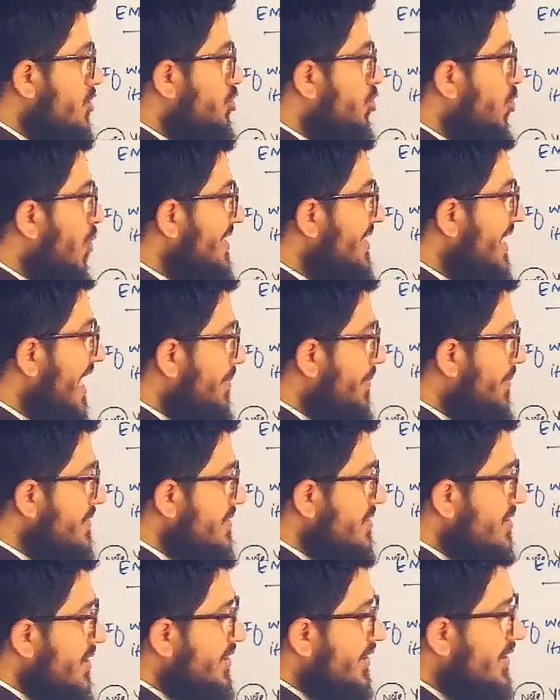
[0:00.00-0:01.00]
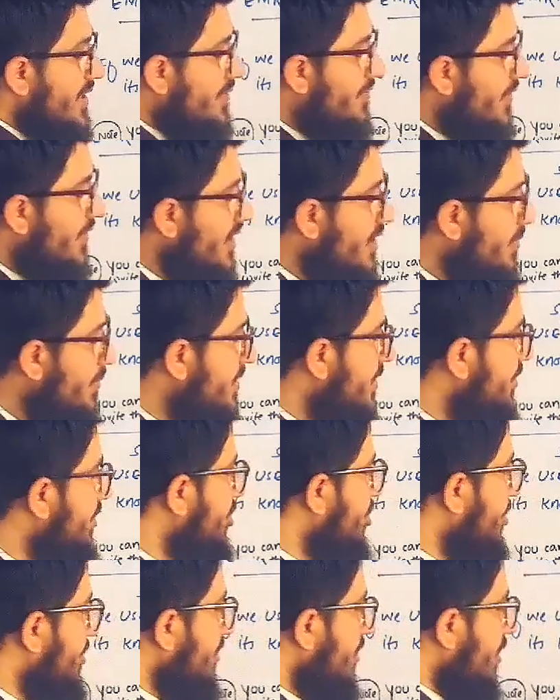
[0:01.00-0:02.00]
So what happens in the graphical
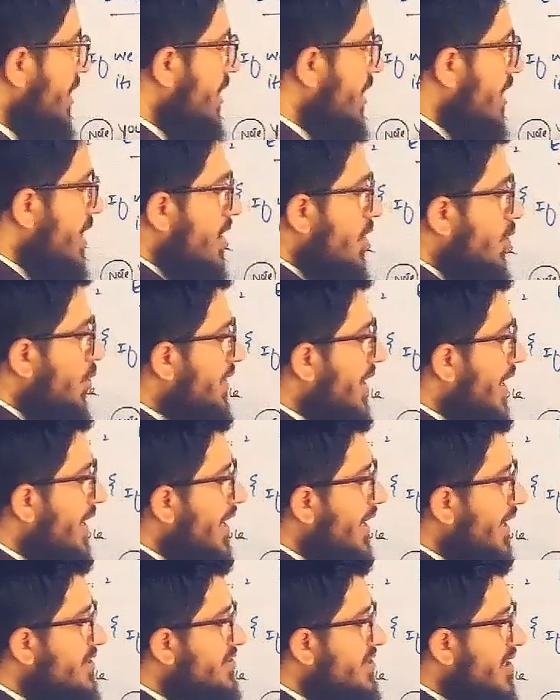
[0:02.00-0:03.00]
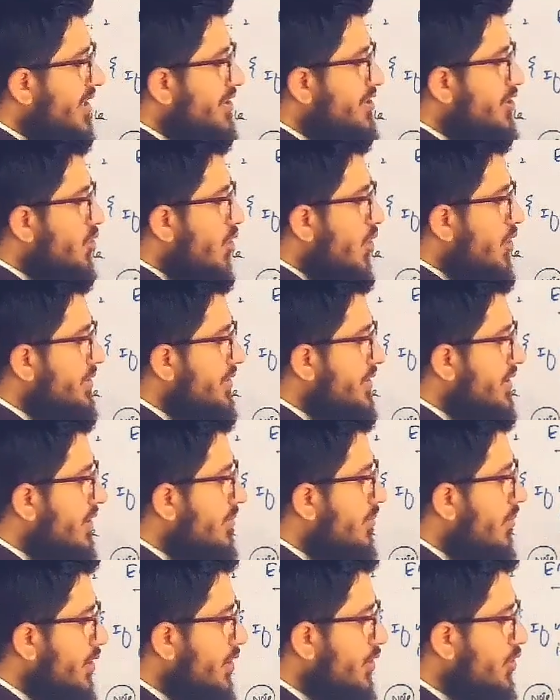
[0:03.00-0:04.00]
representation when IR is targeted on
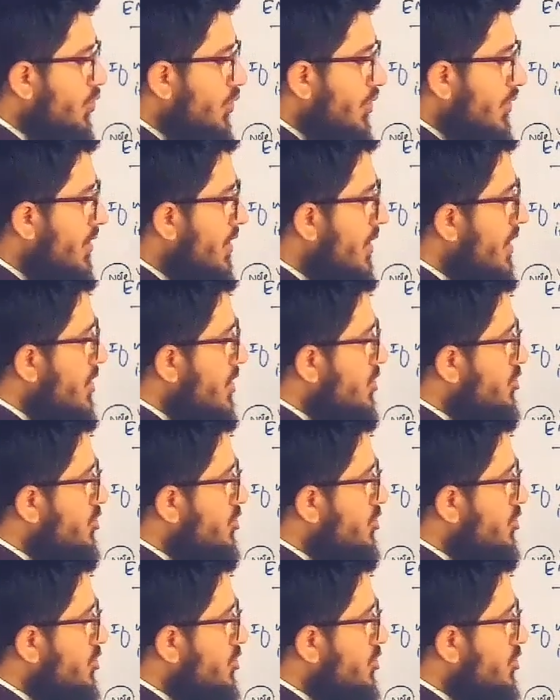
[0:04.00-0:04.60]
the molecule?